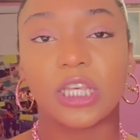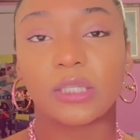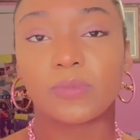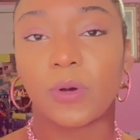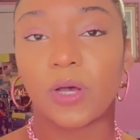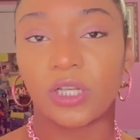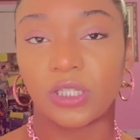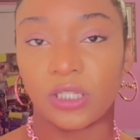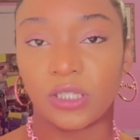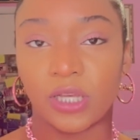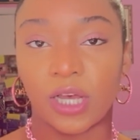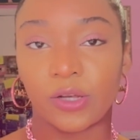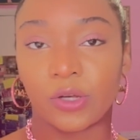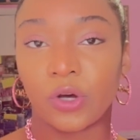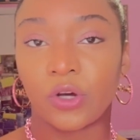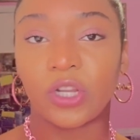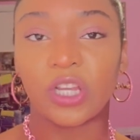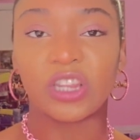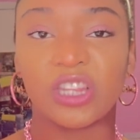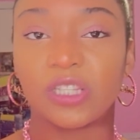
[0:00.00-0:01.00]
This person's
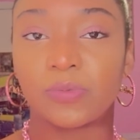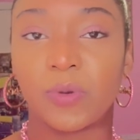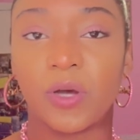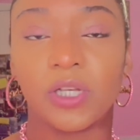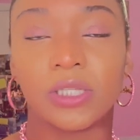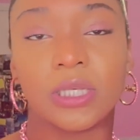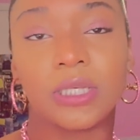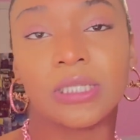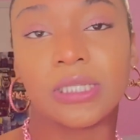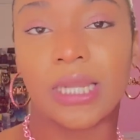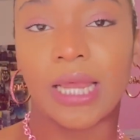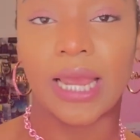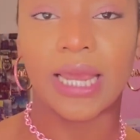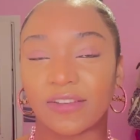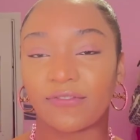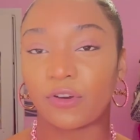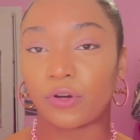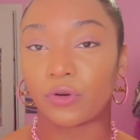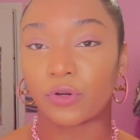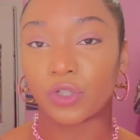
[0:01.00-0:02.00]
iconic, this person's
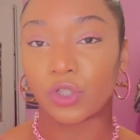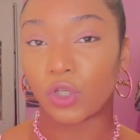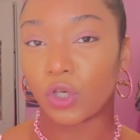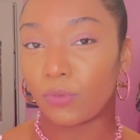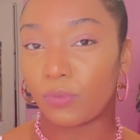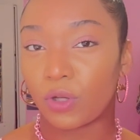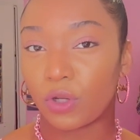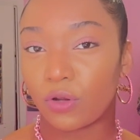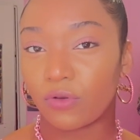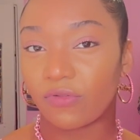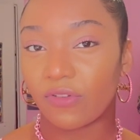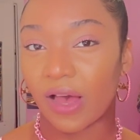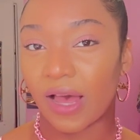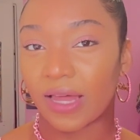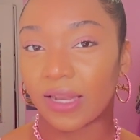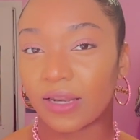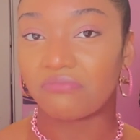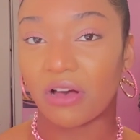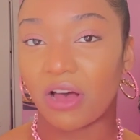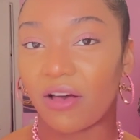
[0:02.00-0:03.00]
slayed. If you're a Scooby-Doo
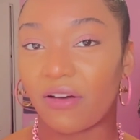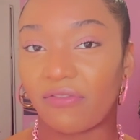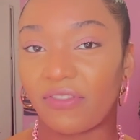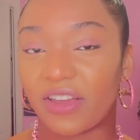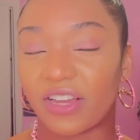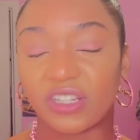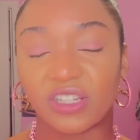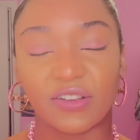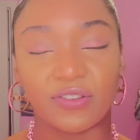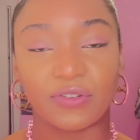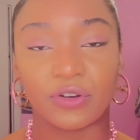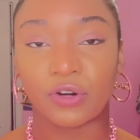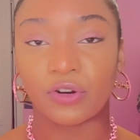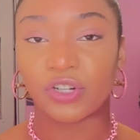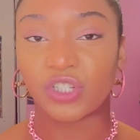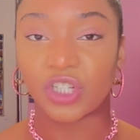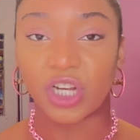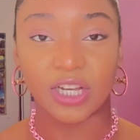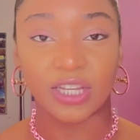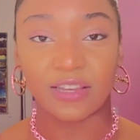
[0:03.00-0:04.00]
fan, perfect. If
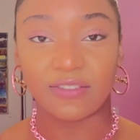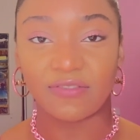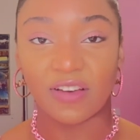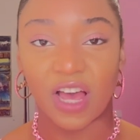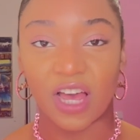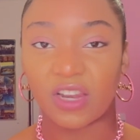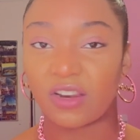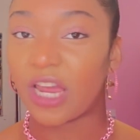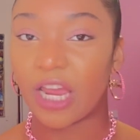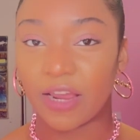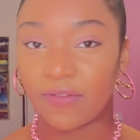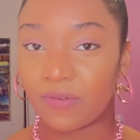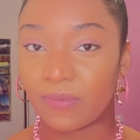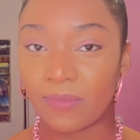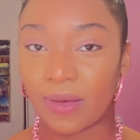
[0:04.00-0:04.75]
you're a Chucky fan, even